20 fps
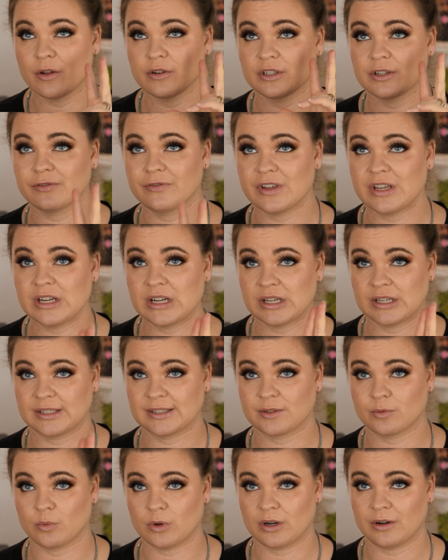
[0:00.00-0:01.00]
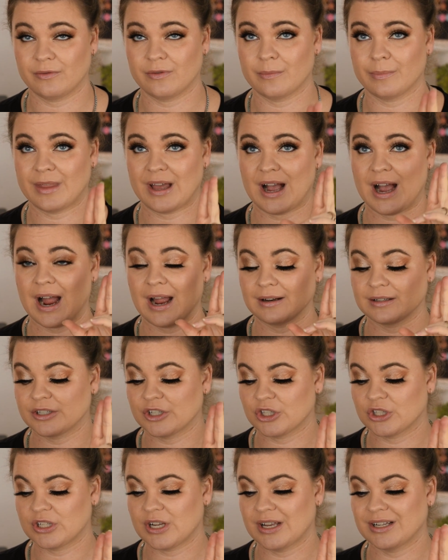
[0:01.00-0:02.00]
Devinah is one of them that I
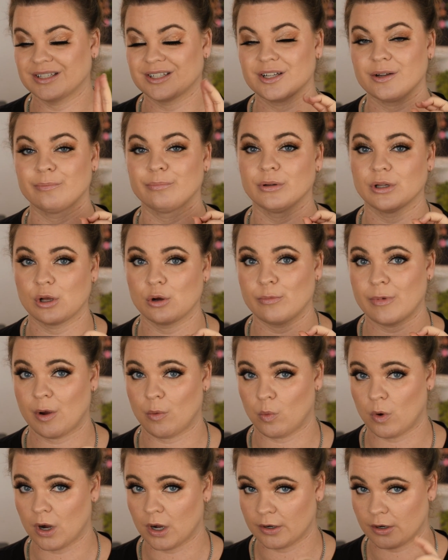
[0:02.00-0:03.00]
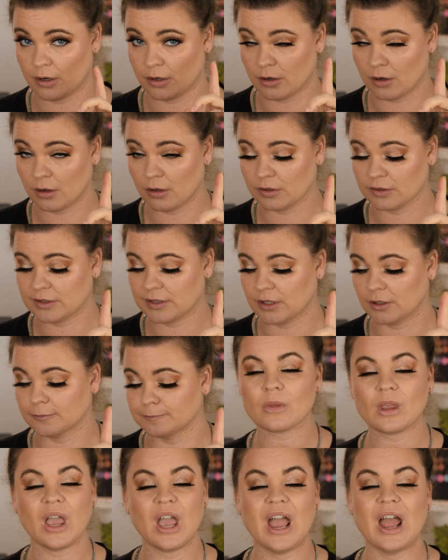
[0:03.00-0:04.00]
just tend to blow my wad on also,
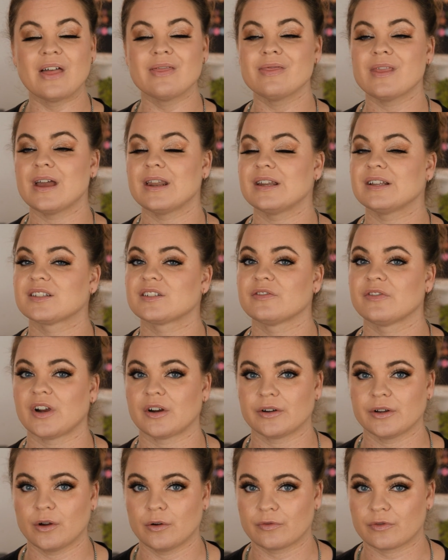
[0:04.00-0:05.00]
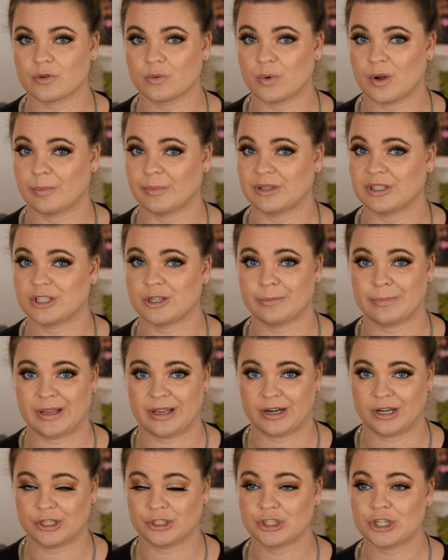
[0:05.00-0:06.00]
and then it's very overwhelming to
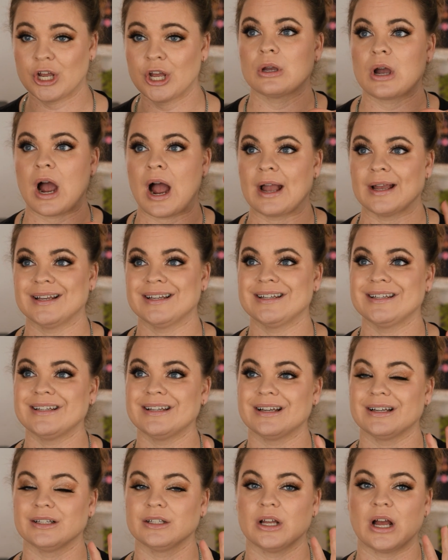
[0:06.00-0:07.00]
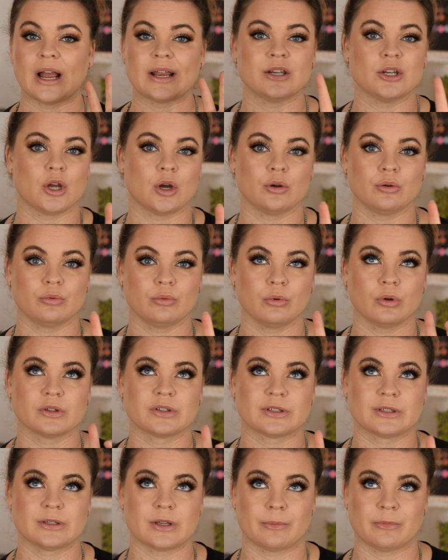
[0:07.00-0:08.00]
manage. I, I know
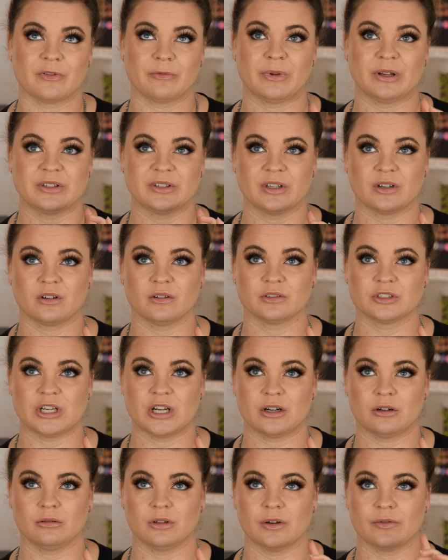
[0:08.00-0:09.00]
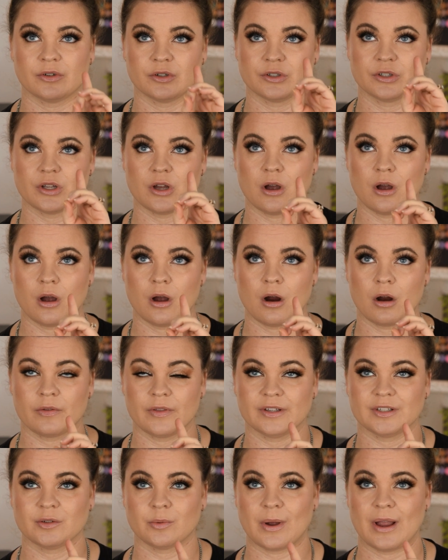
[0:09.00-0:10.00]
some of my single shadow lovers are
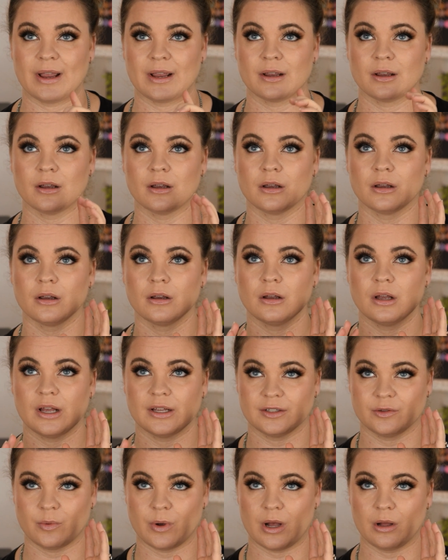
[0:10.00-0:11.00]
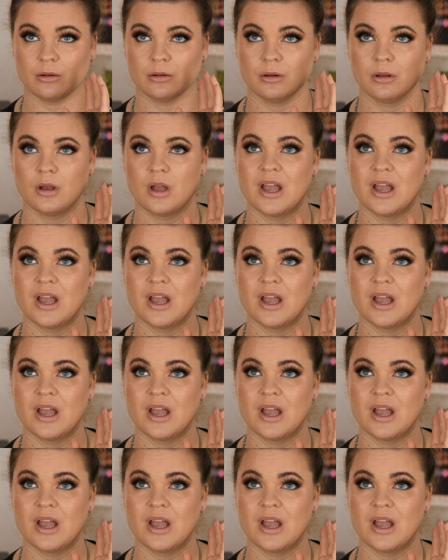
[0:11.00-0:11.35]
this way as well.